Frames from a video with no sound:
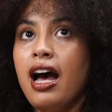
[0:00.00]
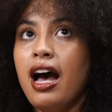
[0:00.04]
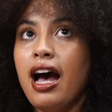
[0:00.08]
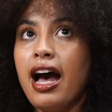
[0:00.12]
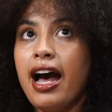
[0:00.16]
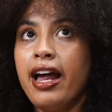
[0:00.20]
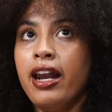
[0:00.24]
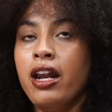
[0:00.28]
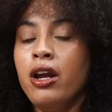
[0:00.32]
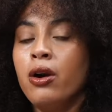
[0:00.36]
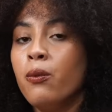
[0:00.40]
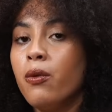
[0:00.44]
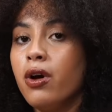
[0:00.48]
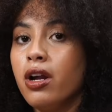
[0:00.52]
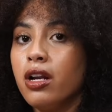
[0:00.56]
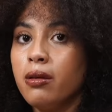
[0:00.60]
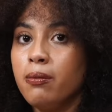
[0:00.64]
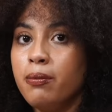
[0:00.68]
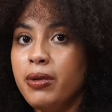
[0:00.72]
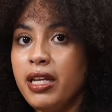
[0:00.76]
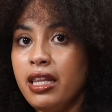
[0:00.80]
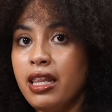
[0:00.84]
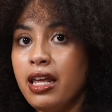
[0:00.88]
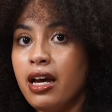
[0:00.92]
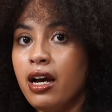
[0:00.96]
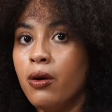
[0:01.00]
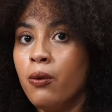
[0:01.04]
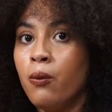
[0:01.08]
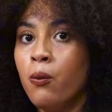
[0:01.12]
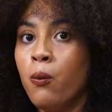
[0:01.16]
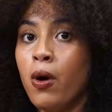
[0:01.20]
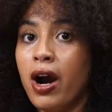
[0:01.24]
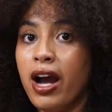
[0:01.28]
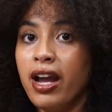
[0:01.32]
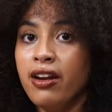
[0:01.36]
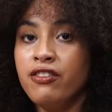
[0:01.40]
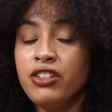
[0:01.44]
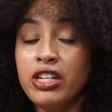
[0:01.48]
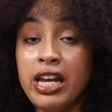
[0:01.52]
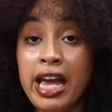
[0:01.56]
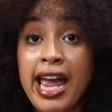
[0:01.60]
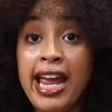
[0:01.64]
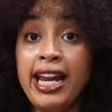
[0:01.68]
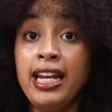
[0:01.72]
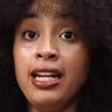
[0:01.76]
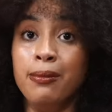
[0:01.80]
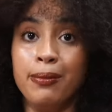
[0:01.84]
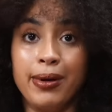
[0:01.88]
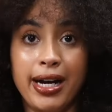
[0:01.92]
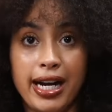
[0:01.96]
I didn't want to be that wife to
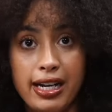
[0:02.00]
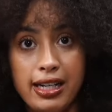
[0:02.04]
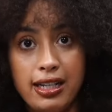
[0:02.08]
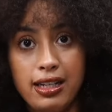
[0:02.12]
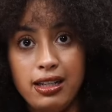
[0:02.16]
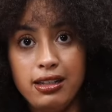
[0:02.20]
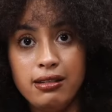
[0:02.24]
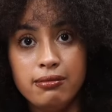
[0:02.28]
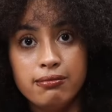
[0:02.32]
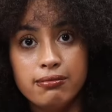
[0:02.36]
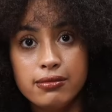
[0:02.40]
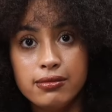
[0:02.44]
anybody.